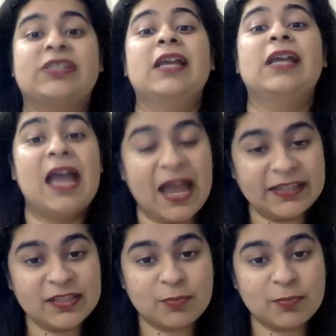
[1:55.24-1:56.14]
the
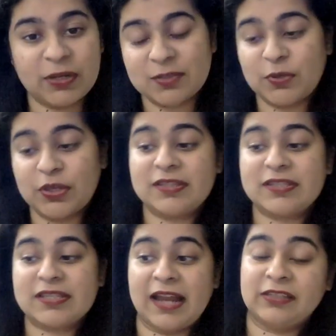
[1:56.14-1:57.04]
highest placements
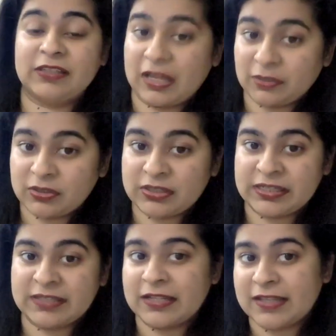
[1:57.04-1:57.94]
and the other
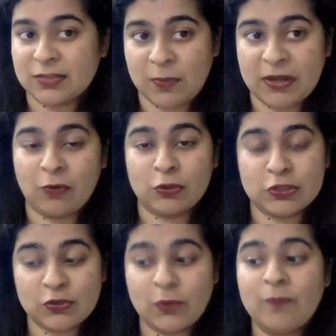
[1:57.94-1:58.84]
details as well
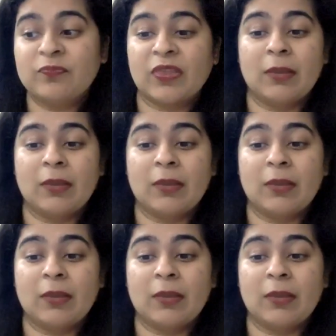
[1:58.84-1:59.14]
also.